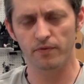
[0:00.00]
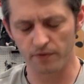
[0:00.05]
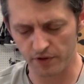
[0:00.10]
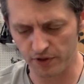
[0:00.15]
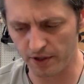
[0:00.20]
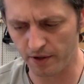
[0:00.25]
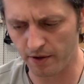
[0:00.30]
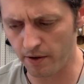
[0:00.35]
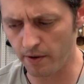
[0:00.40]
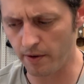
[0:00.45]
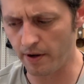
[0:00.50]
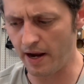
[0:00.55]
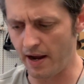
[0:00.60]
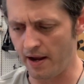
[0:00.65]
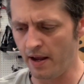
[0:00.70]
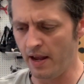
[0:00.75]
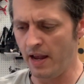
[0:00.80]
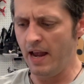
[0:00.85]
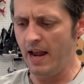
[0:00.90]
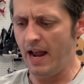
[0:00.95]
So
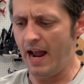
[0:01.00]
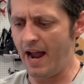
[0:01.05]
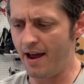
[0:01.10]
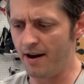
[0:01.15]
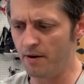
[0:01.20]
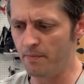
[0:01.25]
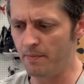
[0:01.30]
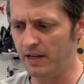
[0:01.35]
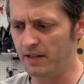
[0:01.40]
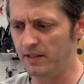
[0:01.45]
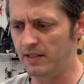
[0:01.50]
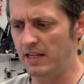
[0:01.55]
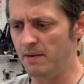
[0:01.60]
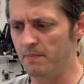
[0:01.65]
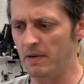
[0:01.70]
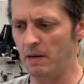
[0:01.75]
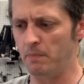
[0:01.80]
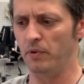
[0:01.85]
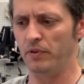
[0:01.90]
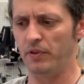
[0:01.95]
Adam had
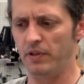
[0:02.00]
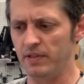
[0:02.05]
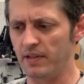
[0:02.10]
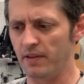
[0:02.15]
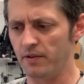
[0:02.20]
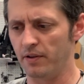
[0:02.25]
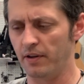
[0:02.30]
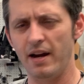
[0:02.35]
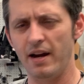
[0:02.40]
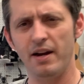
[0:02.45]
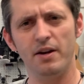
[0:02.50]
teamed up with this other